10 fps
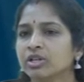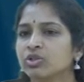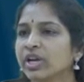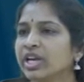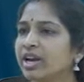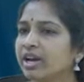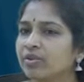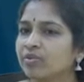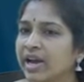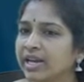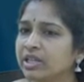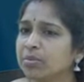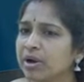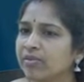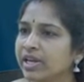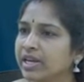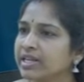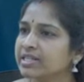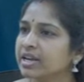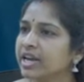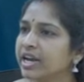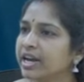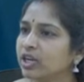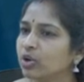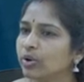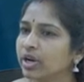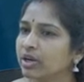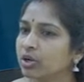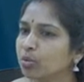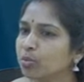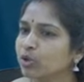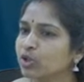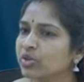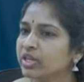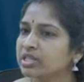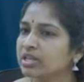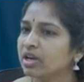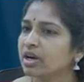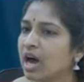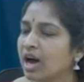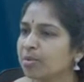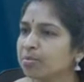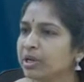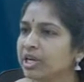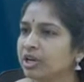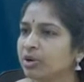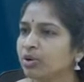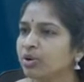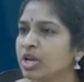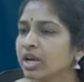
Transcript: So here why the power is needed to push this arm PQ?